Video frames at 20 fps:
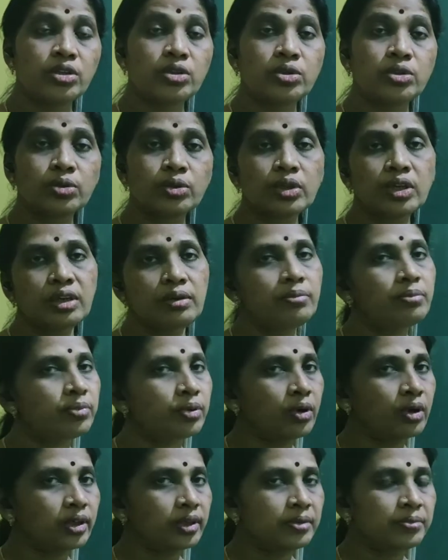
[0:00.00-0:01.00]
two
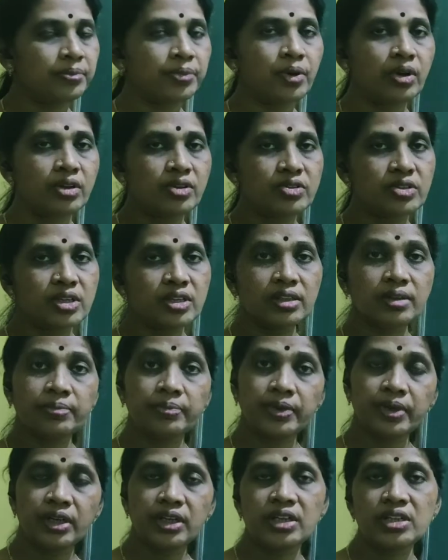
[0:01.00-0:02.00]
important policy the
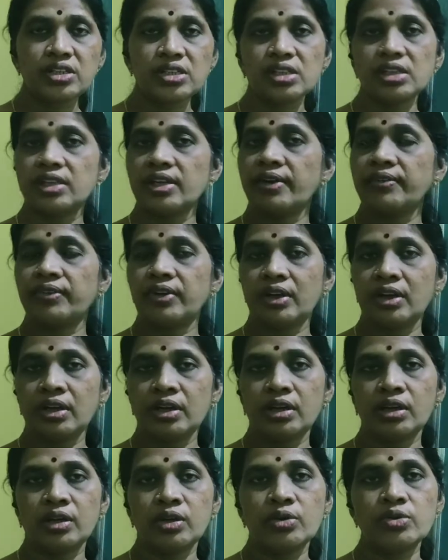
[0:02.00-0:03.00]
British that have
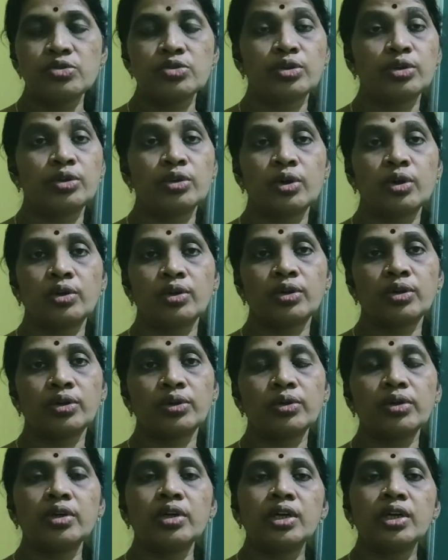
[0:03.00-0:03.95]
introduced in order to